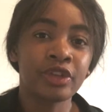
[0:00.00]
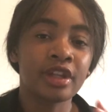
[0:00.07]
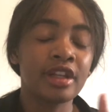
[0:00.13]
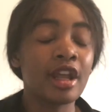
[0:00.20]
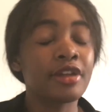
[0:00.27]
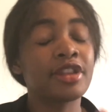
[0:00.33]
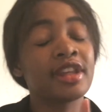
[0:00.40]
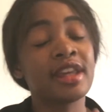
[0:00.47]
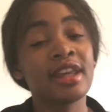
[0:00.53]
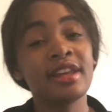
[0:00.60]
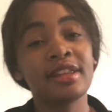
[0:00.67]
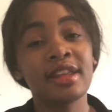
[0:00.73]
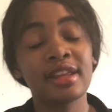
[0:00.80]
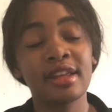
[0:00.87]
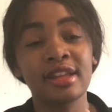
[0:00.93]
Now the
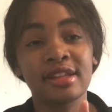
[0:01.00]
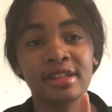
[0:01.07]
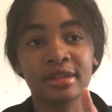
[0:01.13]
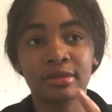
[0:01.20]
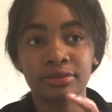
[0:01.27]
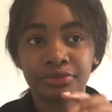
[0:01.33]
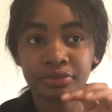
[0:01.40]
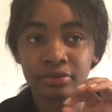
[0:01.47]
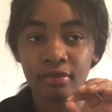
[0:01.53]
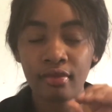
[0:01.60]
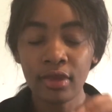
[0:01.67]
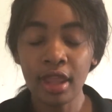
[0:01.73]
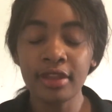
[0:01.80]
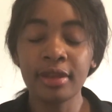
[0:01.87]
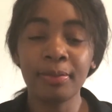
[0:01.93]
key thing is,
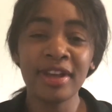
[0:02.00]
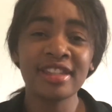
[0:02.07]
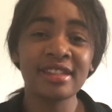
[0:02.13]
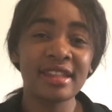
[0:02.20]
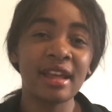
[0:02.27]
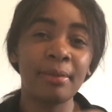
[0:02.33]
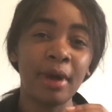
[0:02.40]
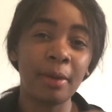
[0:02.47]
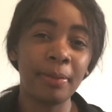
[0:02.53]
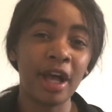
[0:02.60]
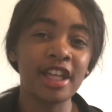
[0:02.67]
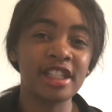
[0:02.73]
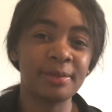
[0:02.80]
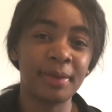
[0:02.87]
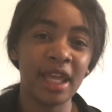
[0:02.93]
the best thing about
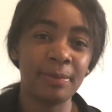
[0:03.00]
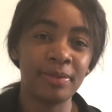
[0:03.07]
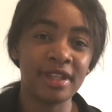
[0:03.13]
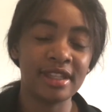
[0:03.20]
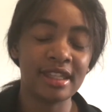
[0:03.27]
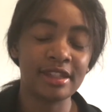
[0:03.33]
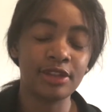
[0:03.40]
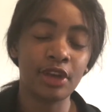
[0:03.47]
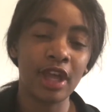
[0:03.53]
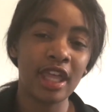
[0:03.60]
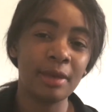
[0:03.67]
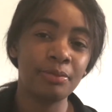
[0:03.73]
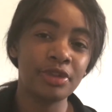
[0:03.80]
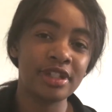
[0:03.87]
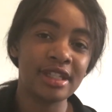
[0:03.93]
past papers is you're
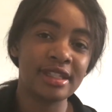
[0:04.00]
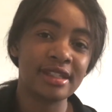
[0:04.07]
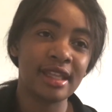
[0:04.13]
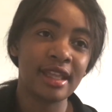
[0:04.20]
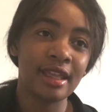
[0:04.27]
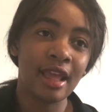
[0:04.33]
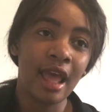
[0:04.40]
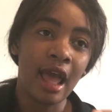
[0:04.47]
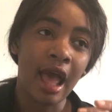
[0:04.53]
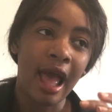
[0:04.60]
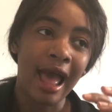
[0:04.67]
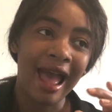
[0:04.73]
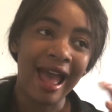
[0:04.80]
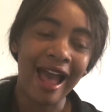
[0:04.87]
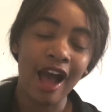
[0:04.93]
able to see
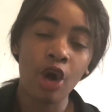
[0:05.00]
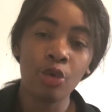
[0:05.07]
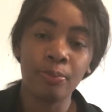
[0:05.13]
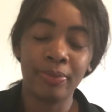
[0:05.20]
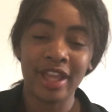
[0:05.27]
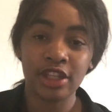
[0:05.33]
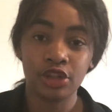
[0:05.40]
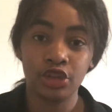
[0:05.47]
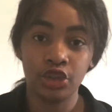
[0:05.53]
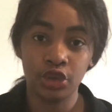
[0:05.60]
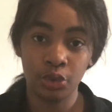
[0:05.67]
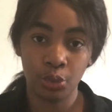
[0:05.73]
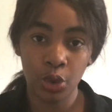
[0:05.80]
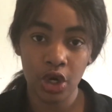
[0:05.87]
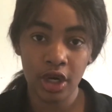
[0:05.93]
how best
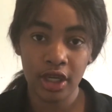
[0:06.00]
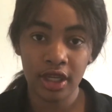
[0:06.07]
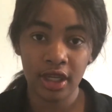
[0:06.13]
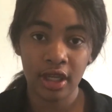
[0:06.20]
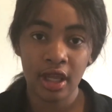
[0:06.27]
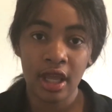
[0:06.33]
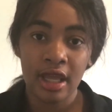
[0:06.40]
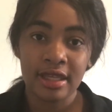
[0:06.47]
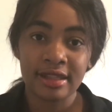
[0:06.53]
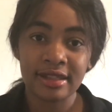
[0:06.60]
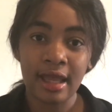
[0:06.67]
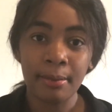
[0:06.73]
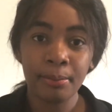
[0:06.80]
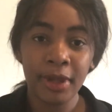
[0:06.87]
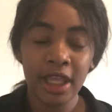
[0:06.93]
you work.
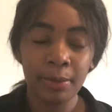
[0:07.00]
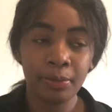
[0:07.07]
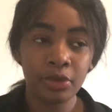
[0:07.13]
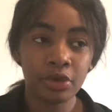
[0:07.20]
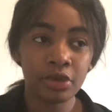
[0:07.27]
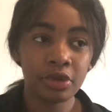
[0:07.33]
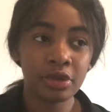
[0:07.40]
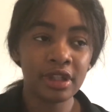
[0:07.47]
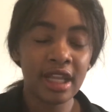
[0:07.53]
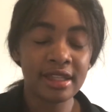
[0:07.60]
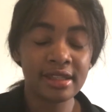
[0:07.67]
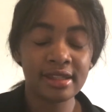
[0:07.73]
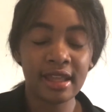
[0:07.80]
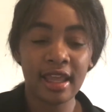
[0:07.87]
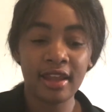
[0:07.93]
Some people,
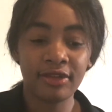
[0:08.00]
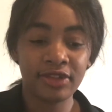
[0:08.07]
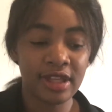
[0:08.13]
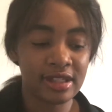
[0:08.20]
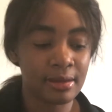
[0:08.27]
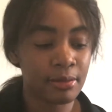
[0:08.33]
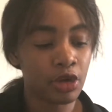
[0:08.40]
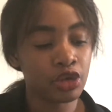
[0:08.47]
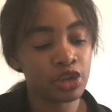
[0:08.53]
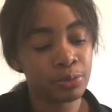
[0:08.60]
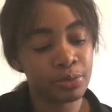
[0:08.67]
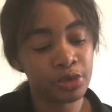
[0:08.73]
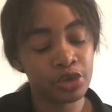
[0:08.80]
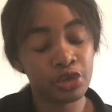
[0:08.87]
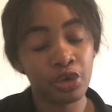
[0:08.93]
let's say if there's a
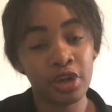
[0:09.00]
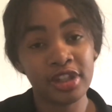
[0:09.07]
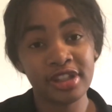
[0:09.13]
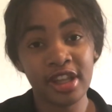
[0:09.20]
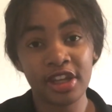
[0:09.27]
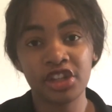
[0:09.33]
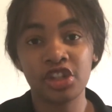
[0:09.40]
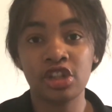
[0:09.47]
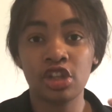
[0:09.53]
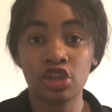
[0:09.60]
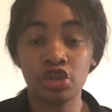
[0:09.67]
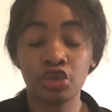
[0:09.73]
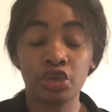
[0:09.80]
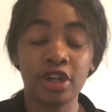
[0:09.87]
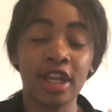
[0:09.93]
multiple choice section, there's
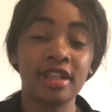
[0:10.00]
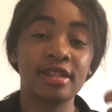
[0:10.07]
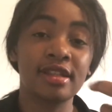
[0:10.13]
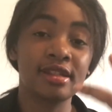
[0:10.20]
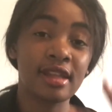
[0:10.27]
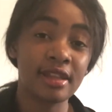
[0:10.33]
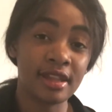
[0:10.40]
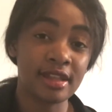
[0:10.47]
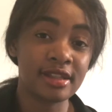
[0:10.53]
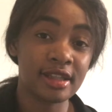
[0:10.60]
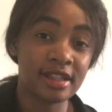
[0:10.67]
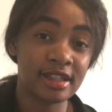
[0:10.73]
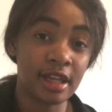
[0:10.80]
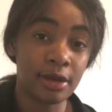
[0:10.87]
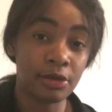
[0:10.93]
short answers and there's
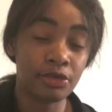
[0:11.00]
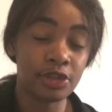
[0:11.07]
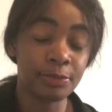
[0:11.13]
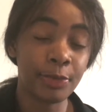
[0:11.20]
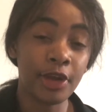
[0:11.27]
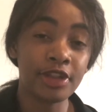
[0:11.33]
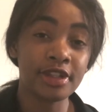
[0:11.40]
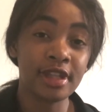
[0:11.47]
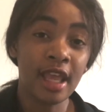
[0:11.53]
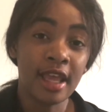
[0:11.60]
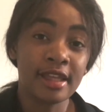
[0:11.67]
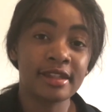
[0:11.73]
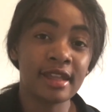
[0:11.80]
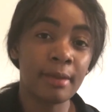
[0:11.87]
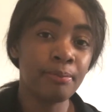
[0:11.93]
extended response.
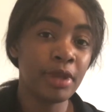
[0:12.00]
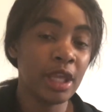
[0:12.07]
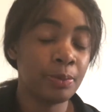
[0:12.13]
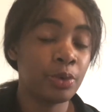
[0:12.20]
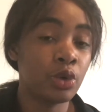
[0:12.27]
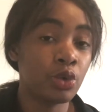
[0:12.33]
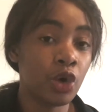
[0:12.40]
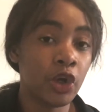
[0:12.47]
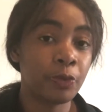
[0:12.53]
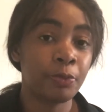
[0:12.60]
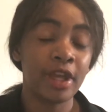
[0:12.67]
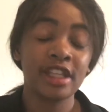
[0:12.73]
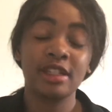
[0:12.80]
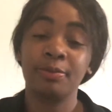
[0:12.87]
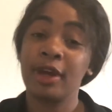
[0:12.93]
Some people work
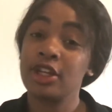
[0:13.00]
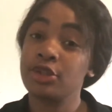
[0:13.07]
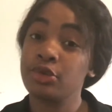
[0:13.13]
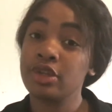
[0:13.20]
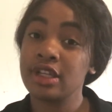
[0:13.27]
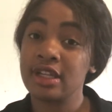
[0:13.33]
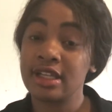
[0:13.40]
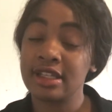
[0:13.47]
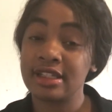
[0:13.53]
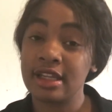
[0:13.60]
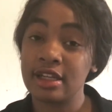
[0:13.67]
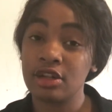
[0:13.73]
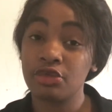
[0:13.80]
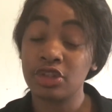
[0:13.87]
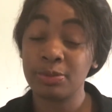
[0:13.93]
best by doing an
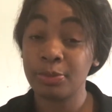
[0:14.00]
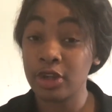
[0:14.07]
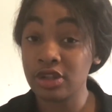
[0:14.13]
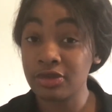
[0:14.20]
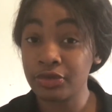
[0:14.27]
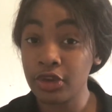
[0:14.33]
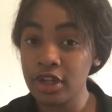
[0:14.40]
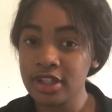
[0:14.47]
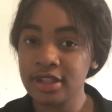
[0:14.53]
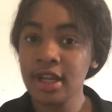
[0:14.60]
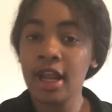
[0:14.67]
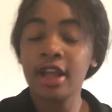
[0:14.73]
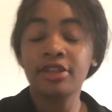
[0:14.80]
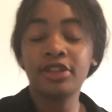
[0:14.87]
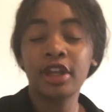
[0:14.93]
extended response first,
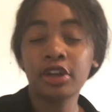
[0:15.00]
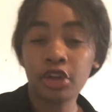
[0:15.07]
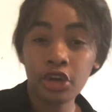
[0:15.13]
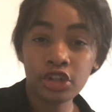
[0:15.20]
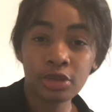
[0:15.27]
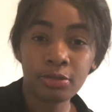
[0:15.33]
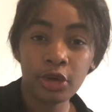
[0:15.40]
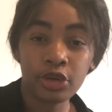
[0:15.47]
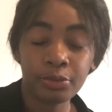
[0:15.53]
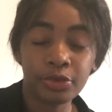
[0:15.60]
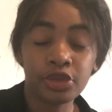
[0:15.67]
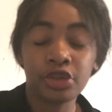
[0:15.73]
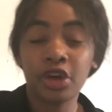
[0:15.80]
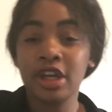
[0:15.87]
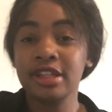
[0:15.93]
then go to multiple
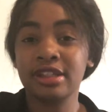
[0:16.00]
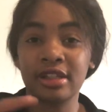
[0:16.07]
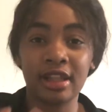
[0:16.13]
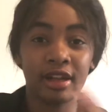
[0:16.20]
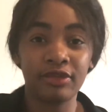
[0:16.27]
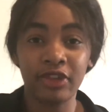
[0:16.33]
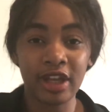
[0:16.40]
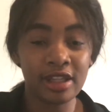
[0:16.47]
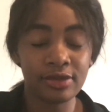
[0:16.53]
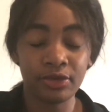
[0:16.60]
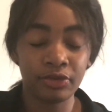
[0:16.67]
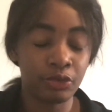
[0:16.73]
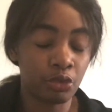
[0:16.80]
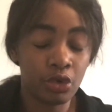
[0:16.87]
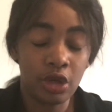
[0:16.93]
choice and then vice
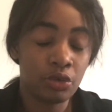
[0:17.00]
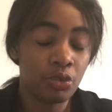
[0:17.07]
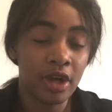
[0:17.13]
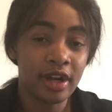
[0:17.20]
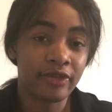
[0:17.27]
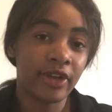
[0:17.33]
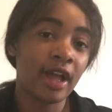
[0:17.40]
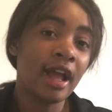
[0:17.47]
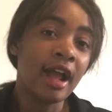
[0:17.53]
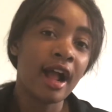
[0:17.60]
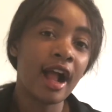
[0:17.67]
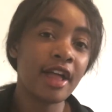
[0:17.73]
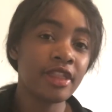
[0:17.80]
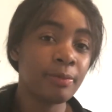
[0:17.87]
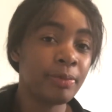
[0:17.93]
and whatever.
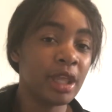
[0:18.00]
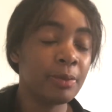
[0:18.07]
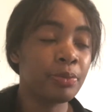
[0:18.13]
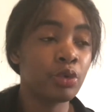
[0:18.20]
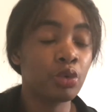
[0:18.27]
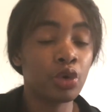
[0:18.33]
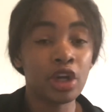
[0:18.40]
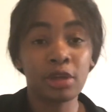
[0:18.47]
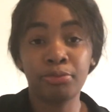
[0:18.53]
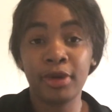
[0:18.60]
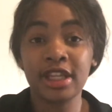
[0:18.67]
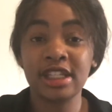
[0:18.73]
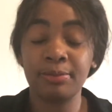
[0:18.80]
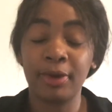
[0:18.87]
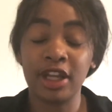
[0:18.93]
Other people work
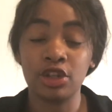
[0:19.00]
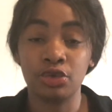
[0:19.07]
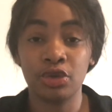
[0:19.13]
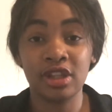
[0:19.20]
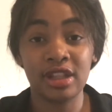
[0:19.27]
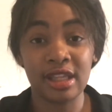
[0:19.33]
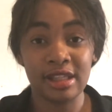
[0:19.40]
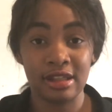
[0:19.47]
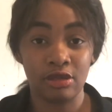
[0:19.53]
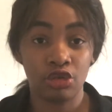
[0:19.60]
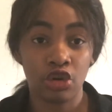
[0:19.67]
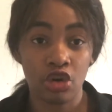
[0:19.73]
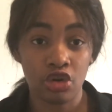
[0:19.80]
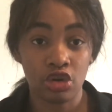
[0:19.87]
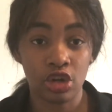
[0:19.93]
best by doing things in
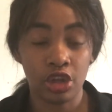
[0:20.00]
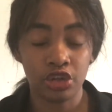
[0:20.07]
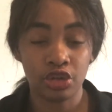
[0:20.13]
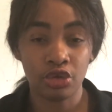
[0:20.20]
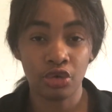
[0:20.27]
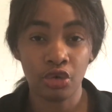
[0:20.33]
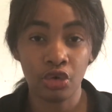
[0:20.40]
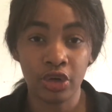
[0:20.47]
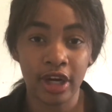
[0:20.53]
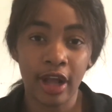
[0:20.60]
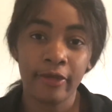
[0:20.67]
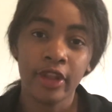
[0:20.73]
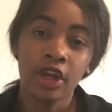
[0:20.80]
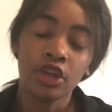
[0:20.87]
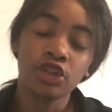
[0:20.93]
chronological order.